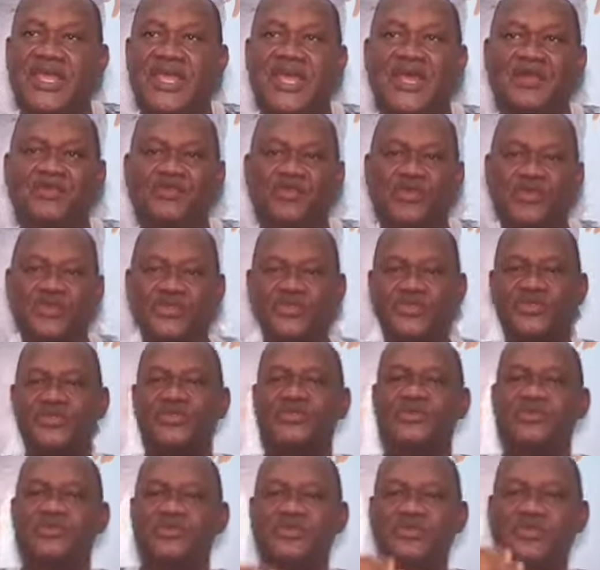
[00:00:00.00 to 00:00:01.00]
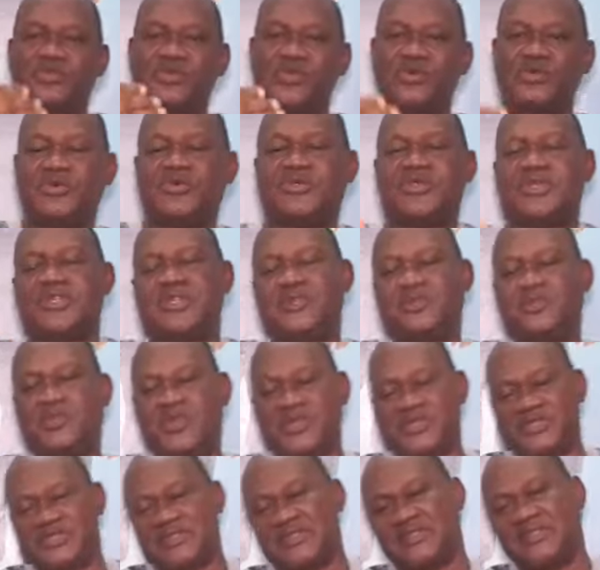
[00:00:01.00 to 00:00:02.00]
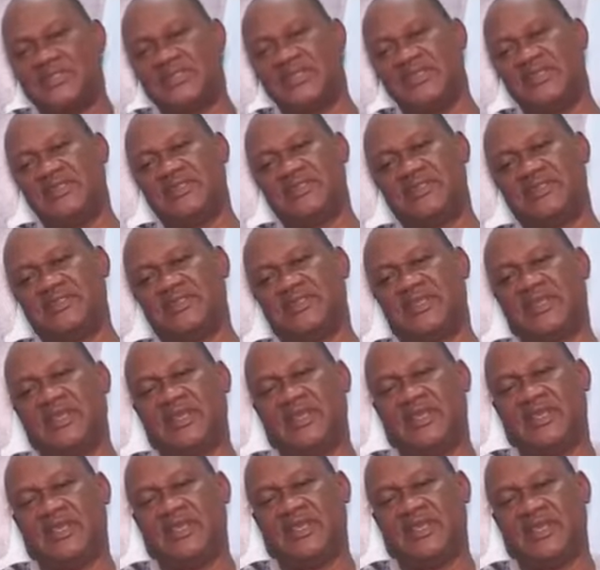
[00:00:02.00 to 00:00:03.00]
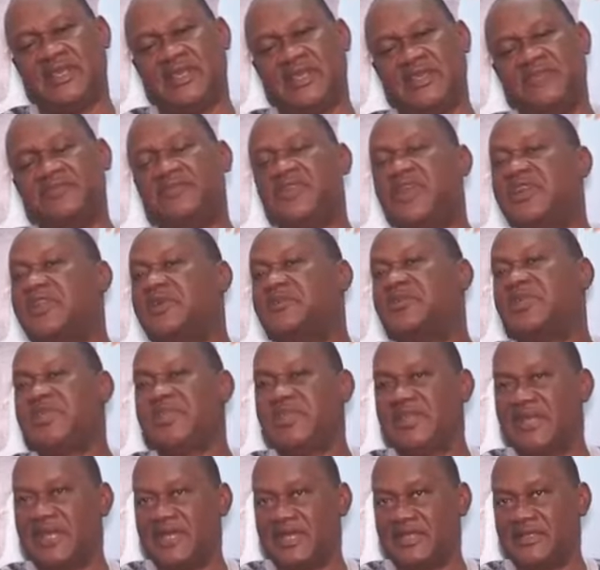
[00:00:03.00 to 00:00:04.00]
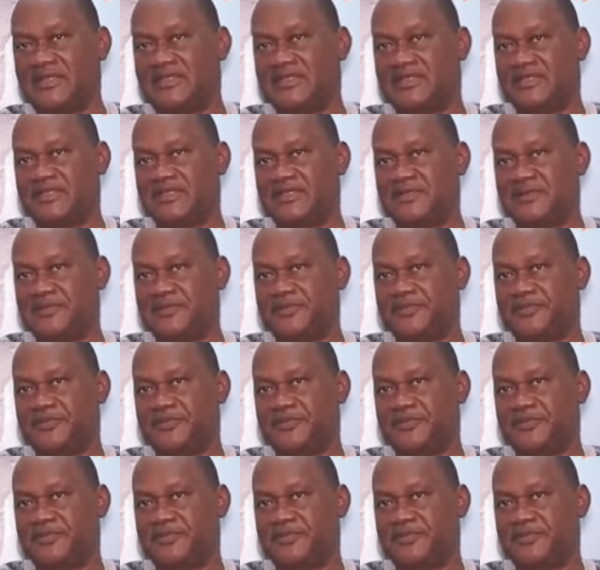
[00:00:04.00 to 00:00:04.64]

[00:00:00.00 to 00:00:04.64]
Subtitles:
And once you know that the person is invariably nice,